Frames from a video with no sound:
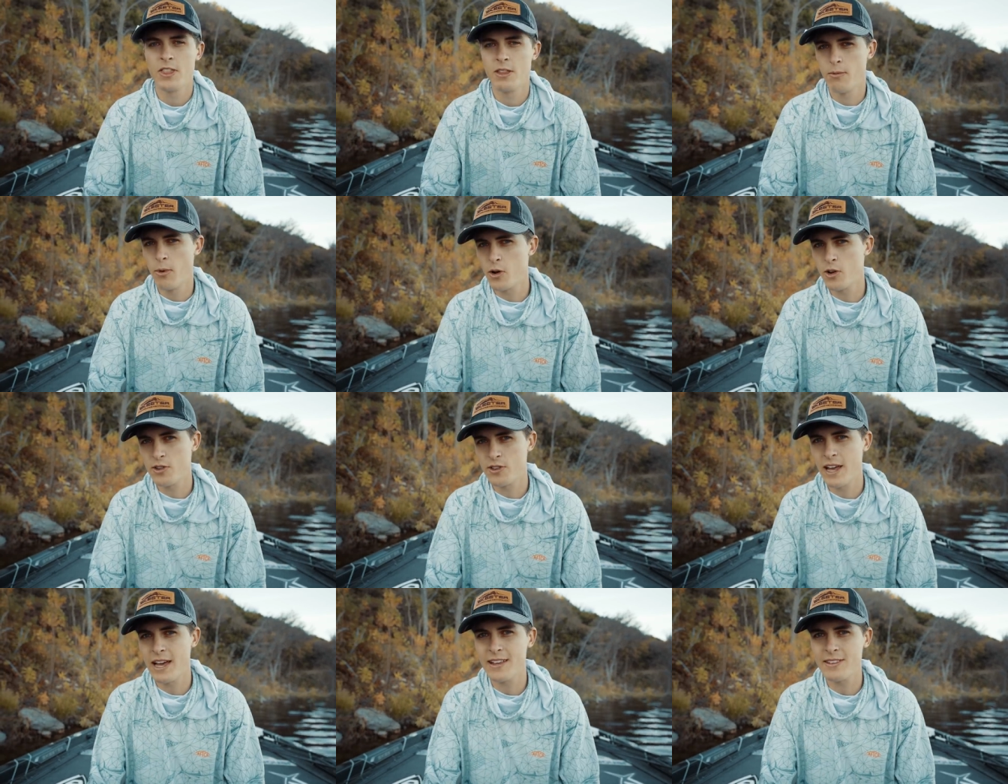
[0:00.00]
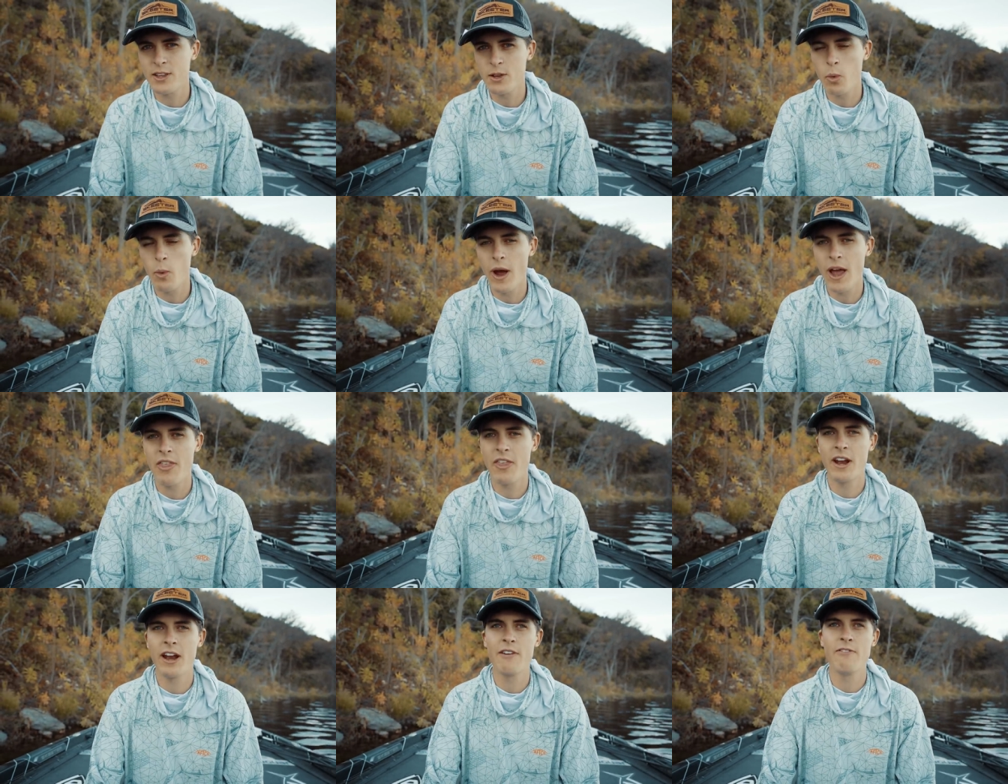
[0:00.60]
The most likely
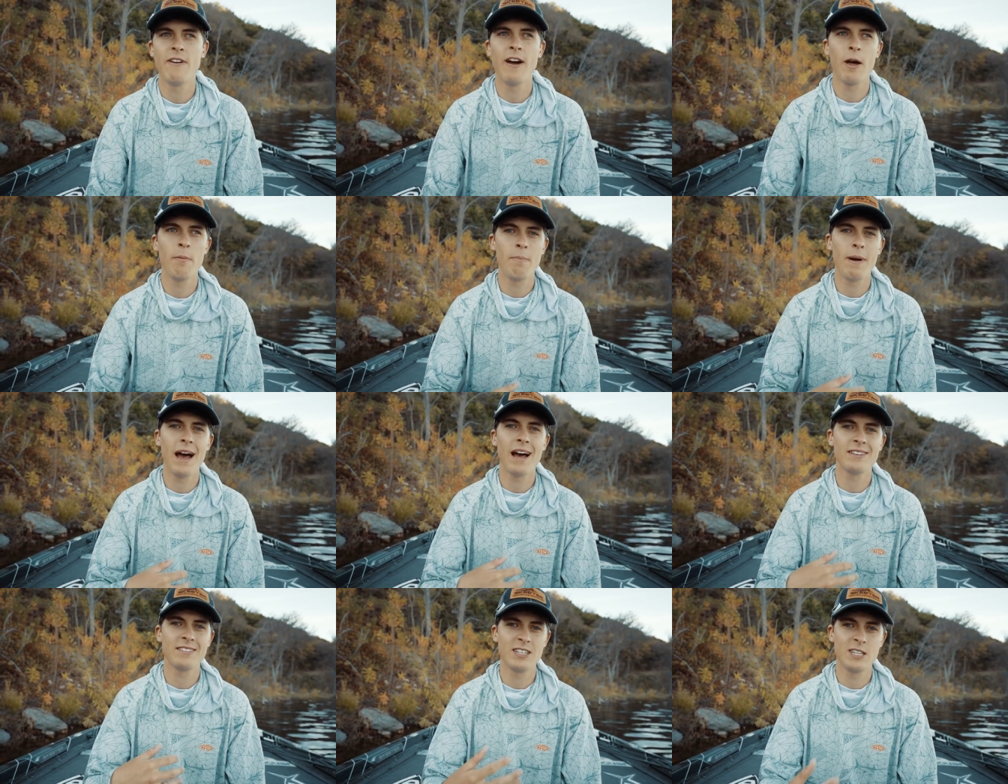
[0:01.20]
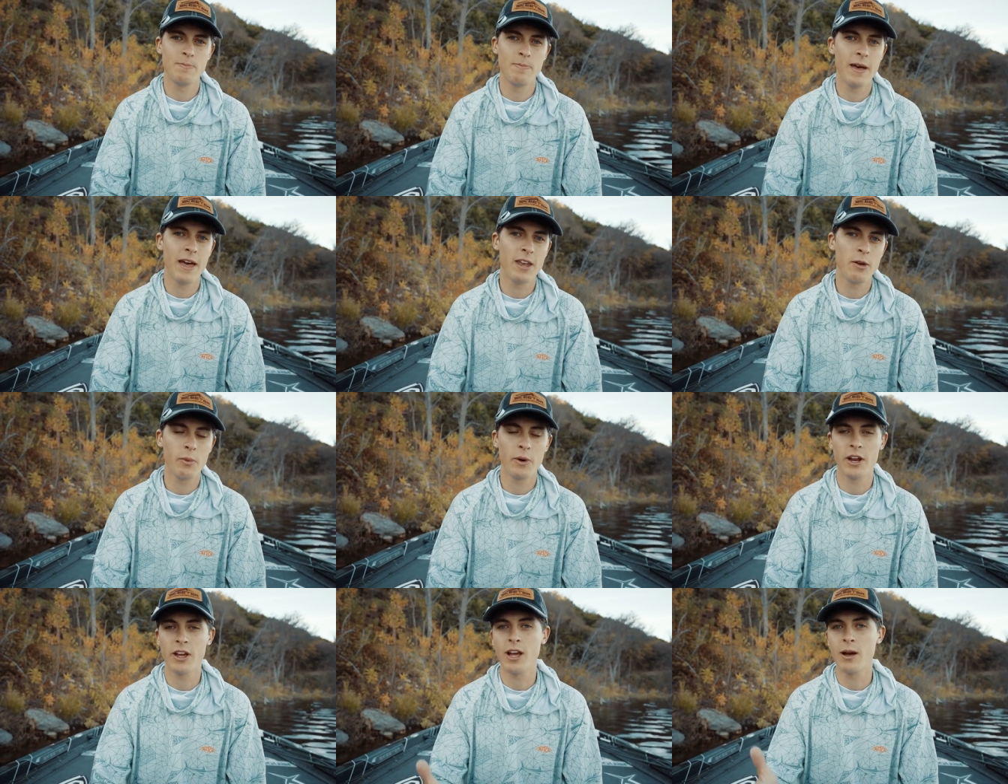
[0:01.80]
way that I found bass
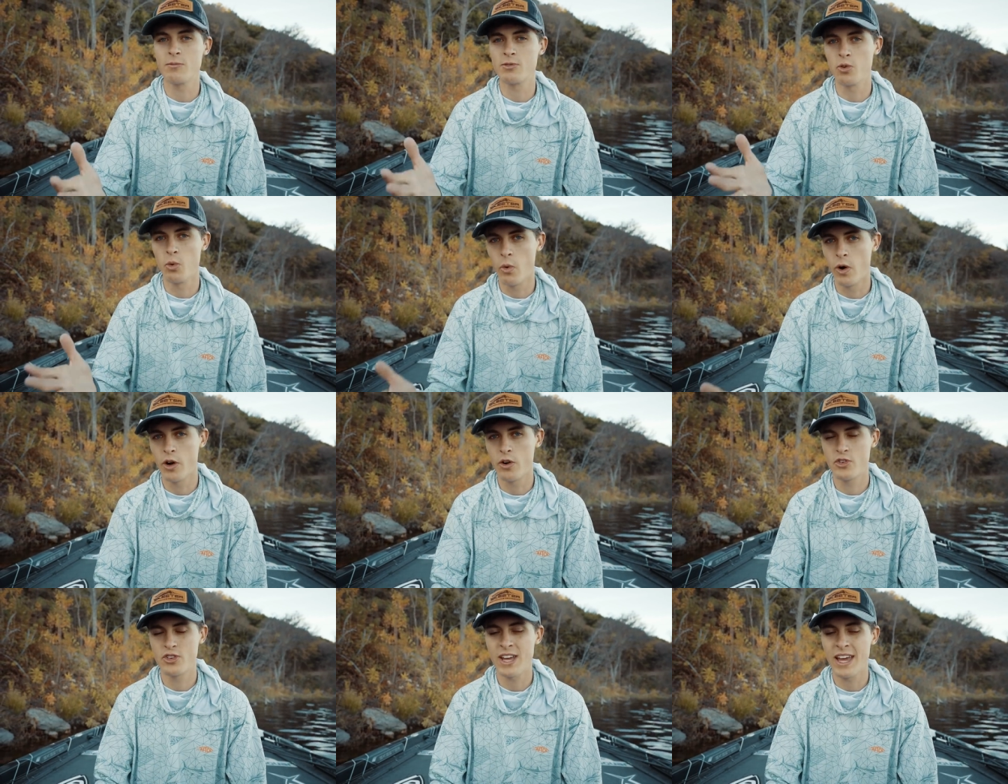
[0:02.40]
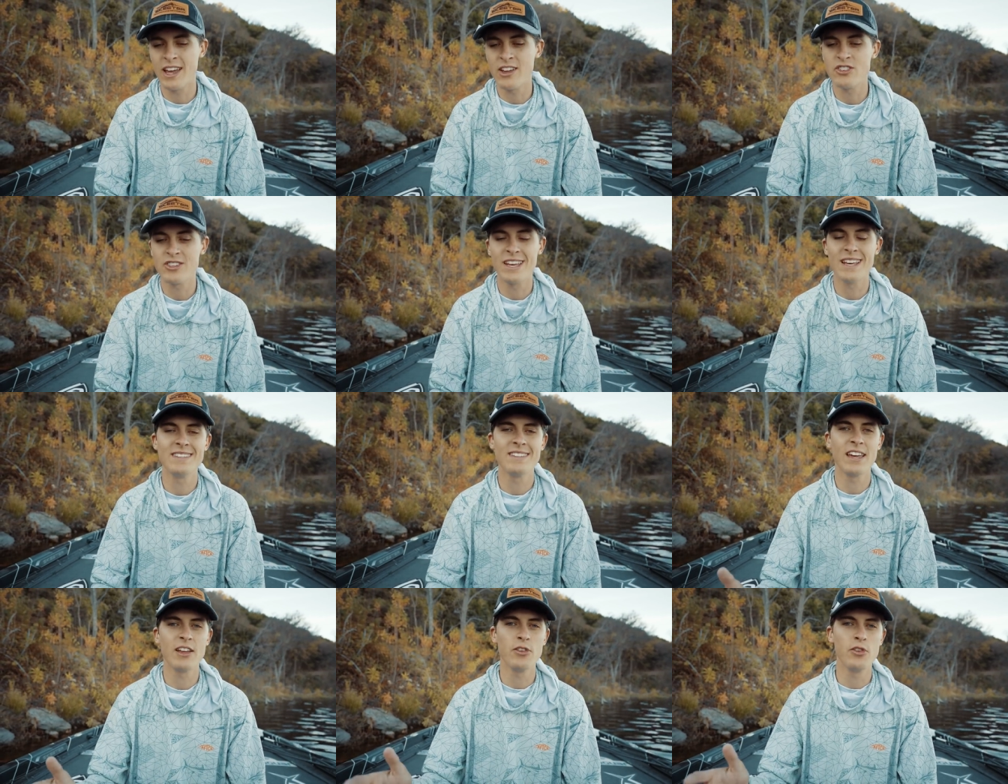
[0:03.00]
suspend when it comes to water change
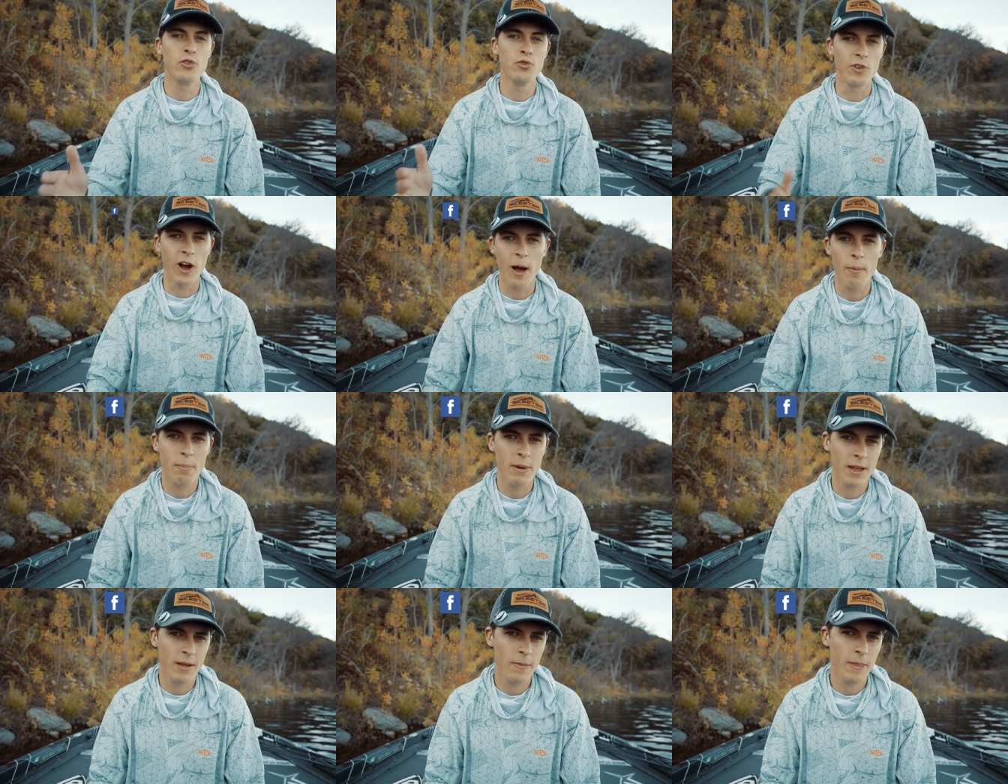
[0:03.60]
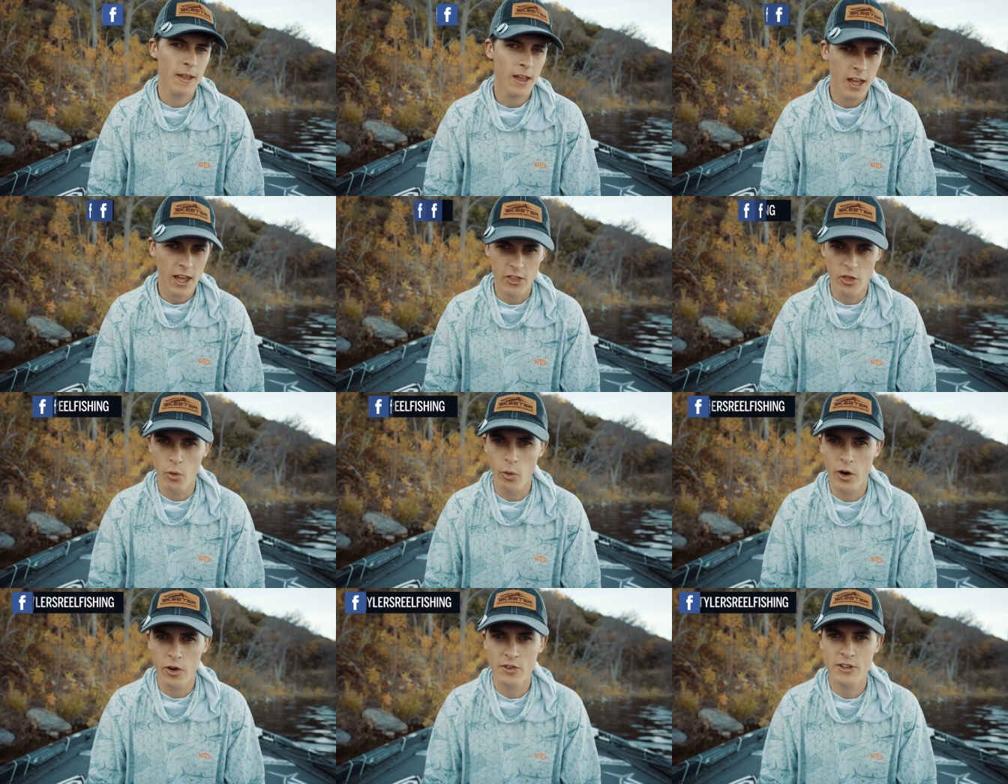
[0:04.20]
is a dropping in
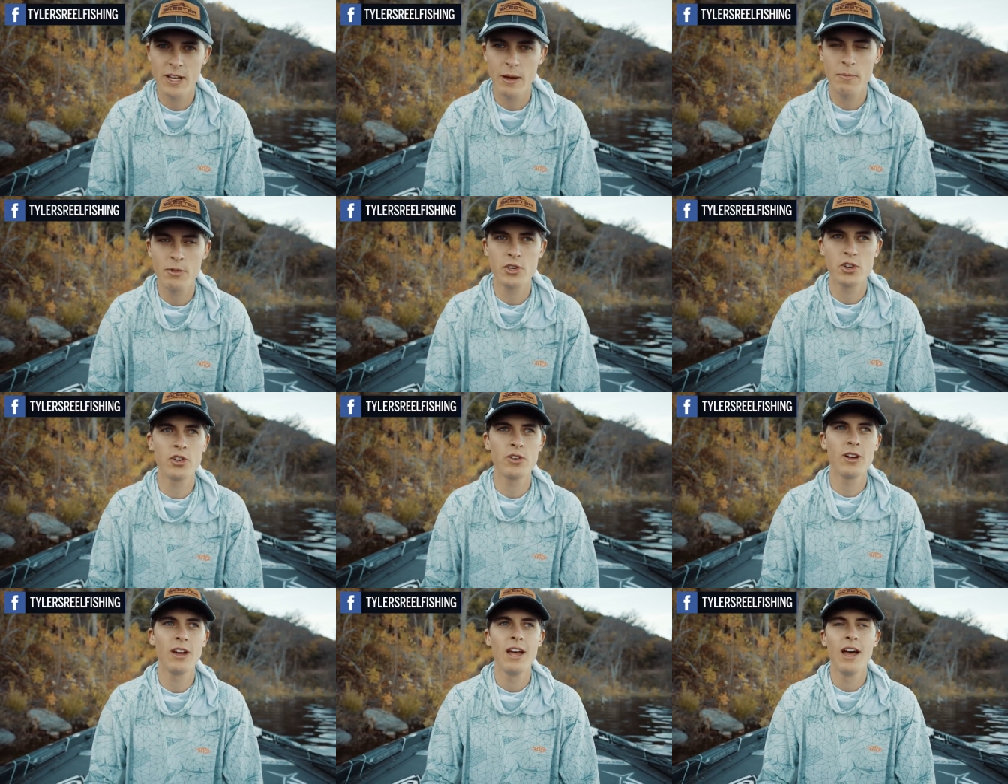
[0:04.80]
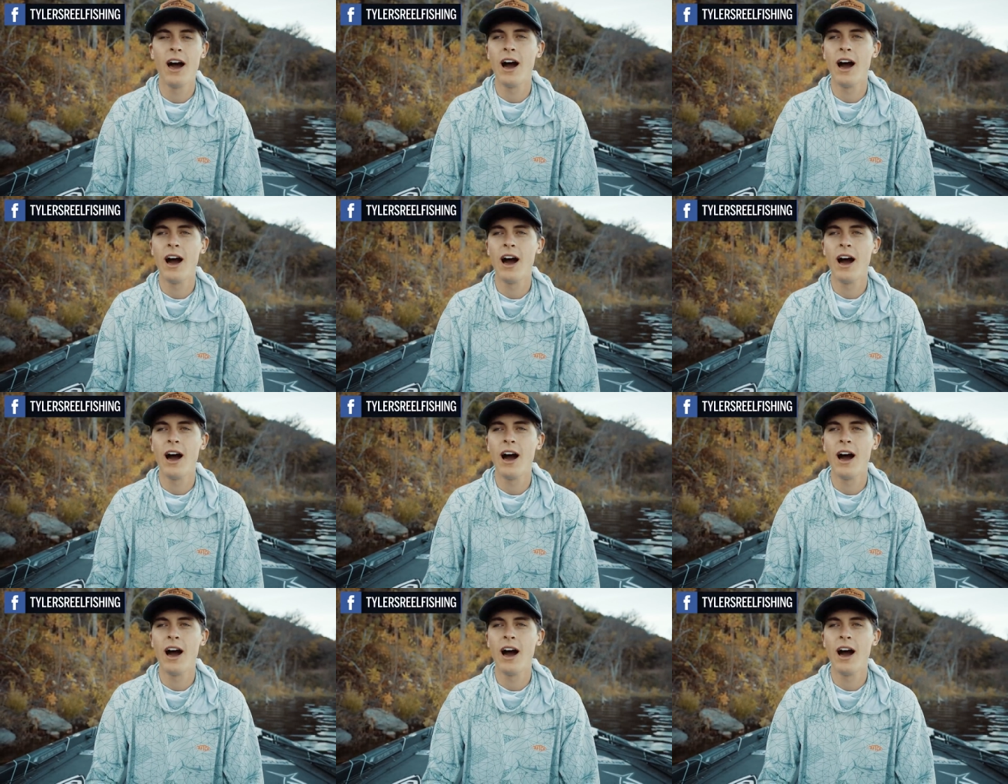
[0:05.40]
the water temperature.